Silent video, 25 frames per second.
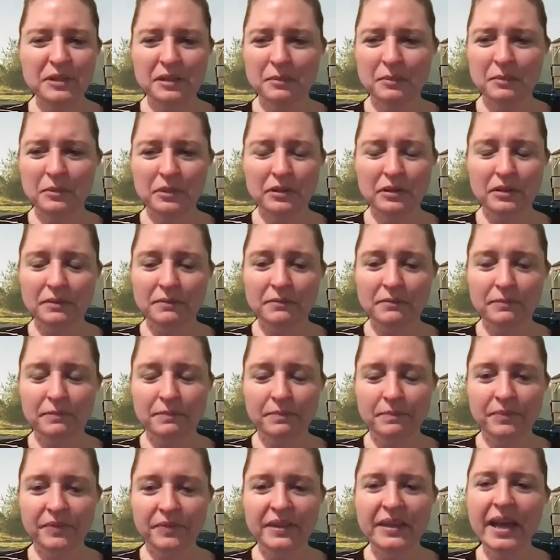went away
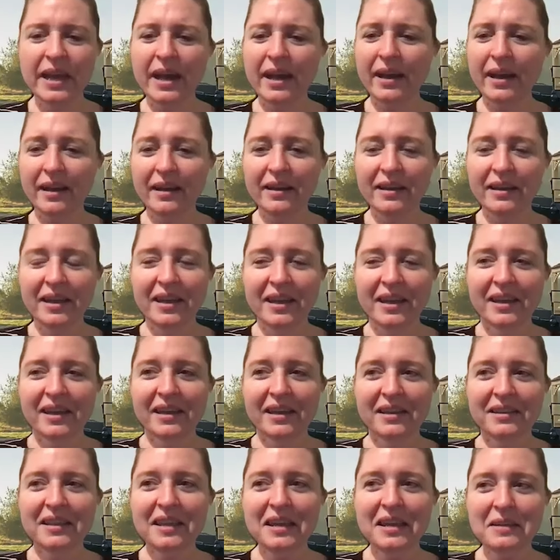and yeah,
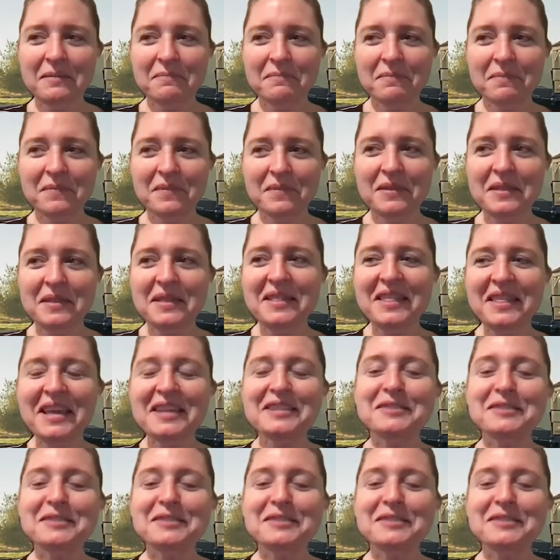they felt